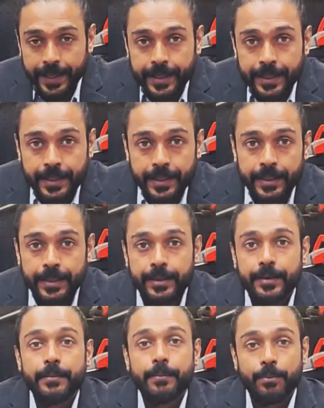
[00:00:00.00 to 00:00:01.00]
any
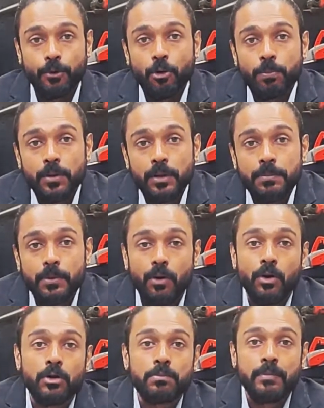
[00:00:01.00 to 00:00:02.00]
problem
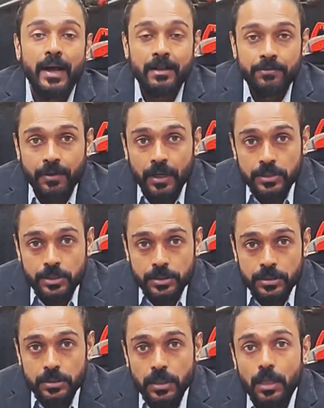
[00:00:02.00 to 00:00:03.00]
or
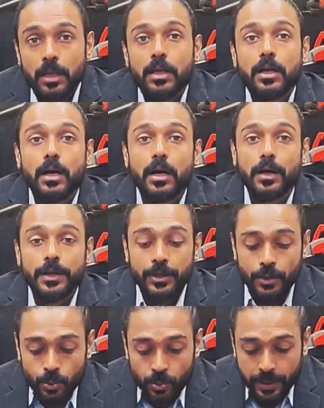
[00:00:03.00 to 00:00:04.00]
malfunction
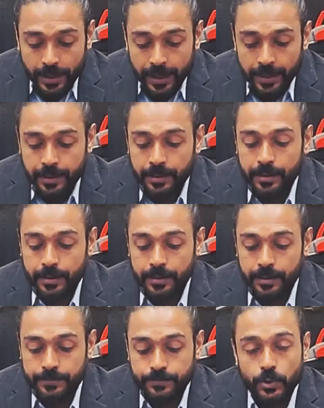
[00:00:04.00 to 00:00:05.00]
you can
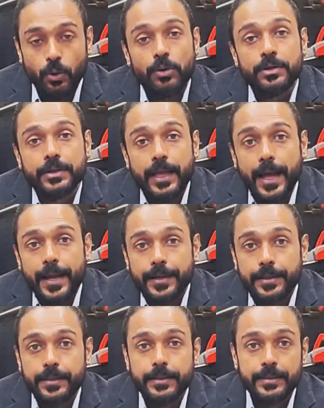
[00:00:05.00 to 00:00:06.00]

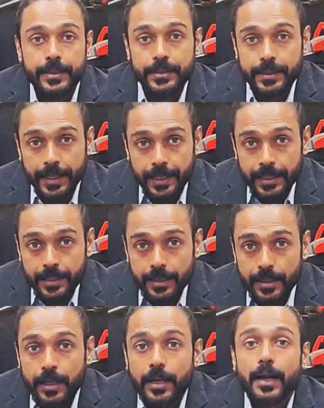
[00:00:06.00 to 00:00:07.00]
contact the dealer
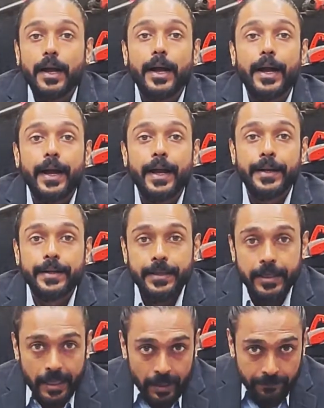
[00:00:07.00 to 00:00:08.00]
and
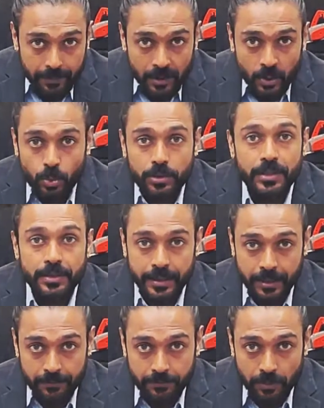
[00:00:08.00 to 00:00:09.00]
he will do the
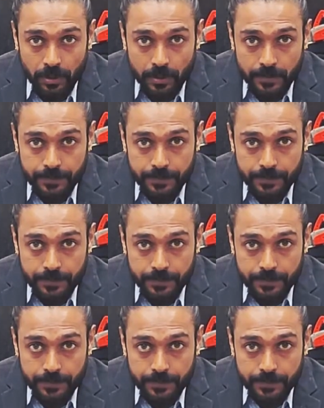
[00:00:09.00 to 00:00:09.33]
needful.